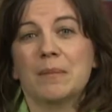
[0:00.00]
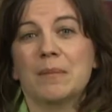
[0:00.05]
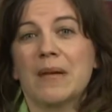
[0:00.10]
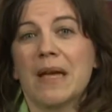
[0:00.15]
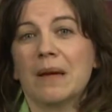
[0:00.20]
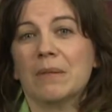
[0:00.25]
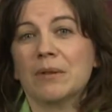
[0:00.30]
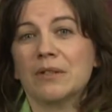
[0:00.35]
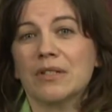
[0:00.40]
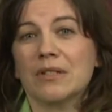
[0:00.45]
be
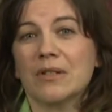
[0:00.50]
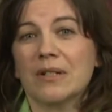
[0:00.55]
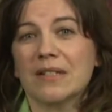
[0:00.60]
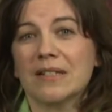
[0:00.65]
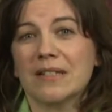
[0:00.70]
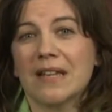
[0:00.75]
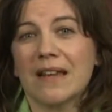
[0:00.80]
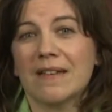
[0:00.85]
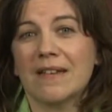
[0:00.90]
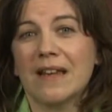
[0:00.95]
able to
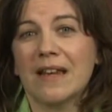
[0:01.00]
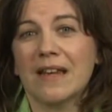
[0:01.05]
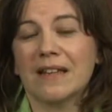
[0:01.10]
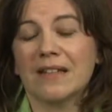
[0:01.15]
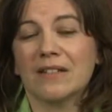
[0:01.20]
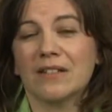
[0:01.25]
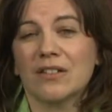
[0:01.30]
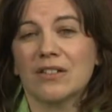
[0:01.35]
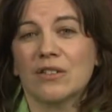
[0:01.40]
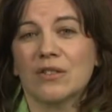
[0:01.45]
extend
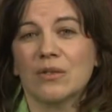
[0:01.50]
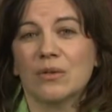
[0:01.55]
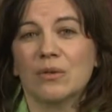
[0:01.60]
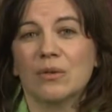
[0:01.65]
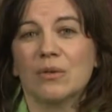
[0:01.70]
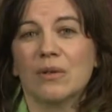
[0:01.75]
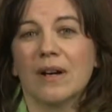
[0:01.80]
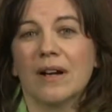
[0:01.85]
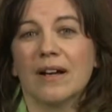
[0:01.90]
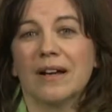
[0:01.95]
that
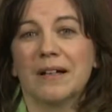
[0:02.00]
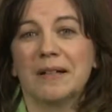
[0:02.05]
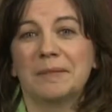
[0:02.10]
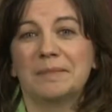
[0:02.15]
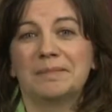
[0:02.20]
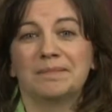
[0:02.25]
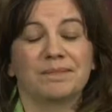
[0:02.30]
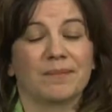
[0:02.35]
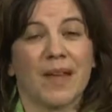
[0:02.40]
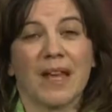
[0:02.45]
to
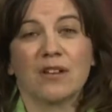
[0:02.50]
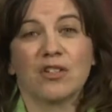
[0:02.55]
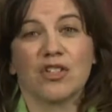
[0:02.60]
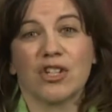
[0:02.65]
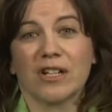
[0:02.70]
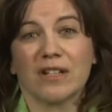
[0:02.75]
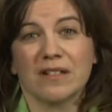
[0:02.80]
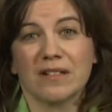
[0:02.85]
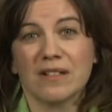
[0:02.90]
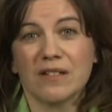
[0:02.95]
a
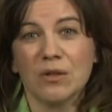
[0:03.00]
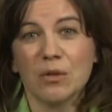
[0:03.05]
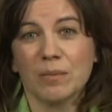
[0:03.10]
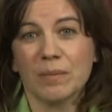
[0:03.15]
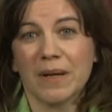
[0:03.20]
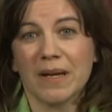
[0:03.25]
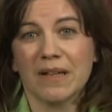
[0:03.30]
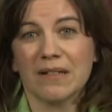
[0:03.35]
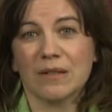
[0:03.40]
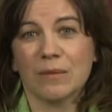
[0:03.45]
chicken
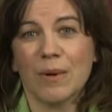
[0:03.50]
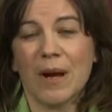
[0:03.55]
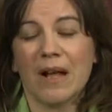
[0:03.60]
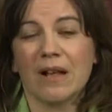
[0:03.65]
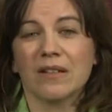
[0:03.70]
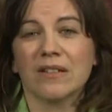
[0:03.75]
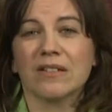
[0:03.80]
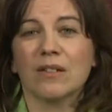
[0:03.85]
soup as well.